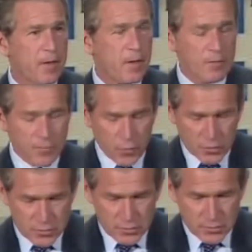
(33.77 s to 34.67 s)

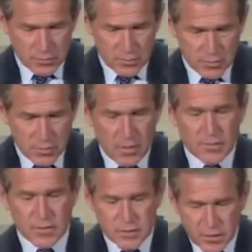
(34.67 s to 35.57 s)
First,
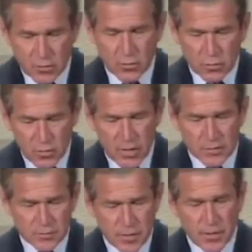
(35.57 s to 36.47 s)
the single
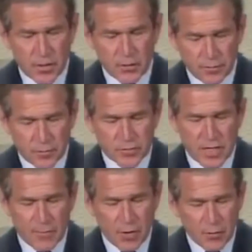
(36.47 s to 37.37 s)
greatest barrier to
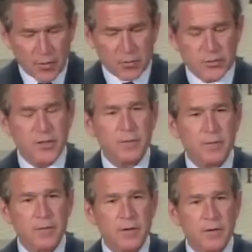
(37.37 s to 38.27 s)
first-time home ownership
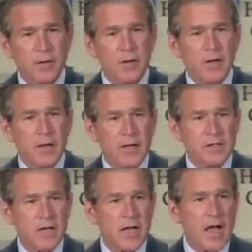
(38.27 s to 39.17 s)

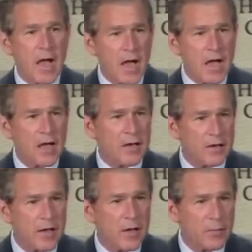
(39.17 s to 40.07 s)
is a high
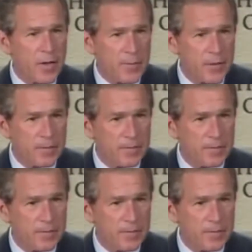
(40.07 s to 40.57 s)
down payment.